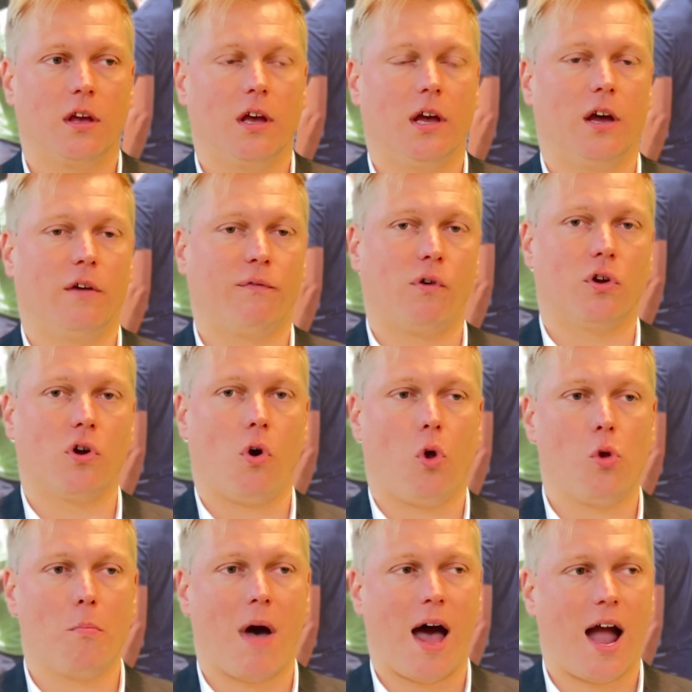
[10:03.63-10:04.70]
for the
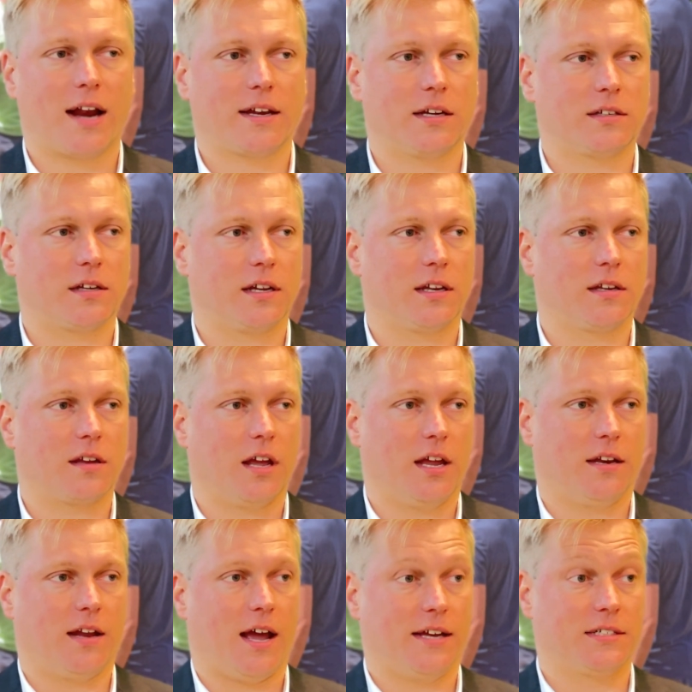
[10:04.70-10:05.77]
whole market,
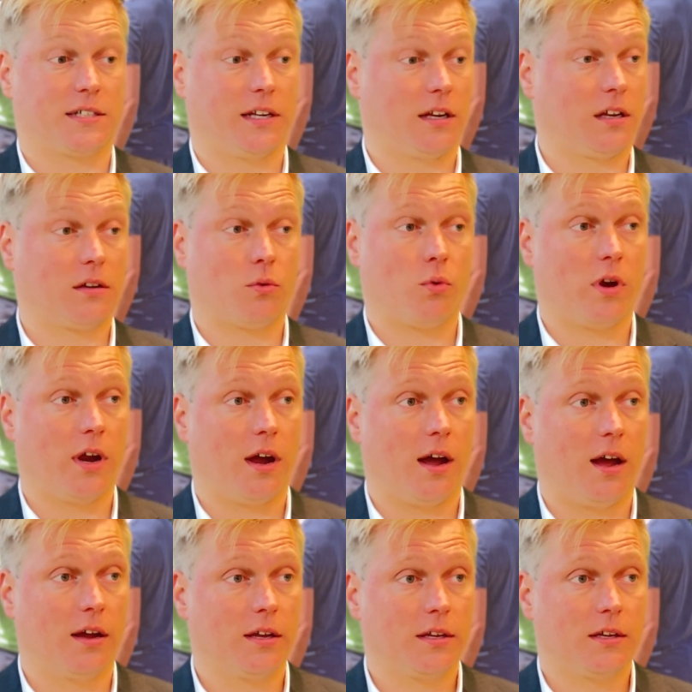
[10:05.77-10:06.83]
and I think we
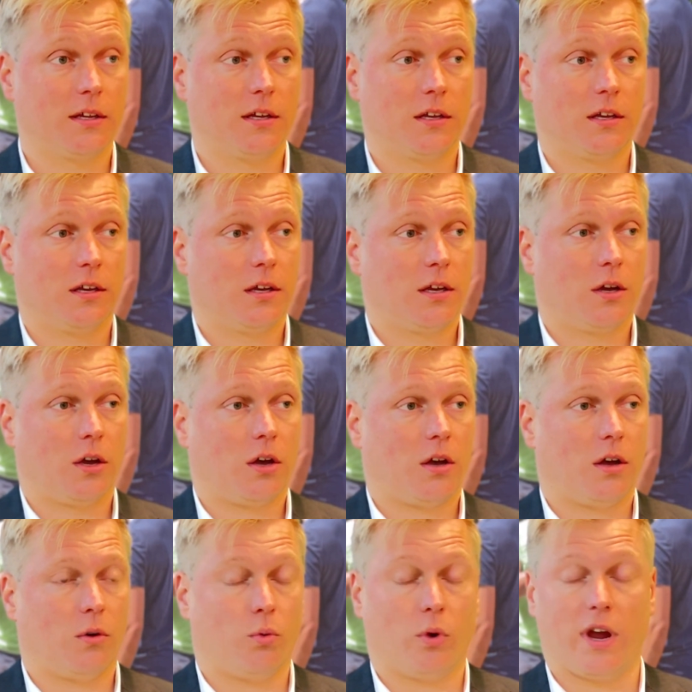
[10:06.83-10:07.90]

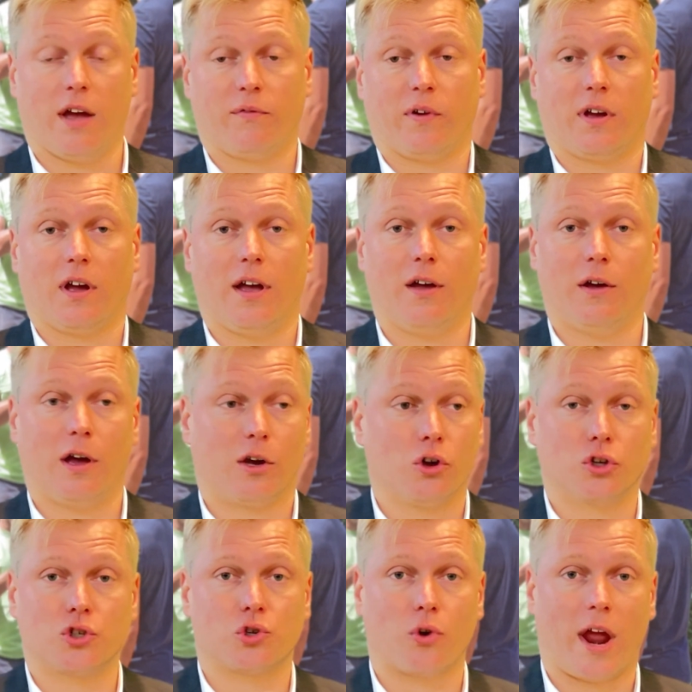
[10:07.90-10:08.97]
have a
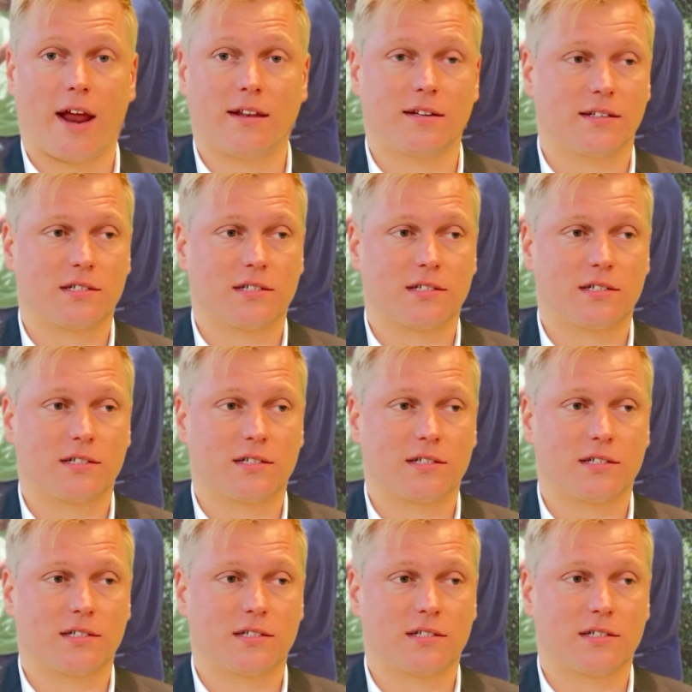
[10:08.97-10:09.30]
good trend.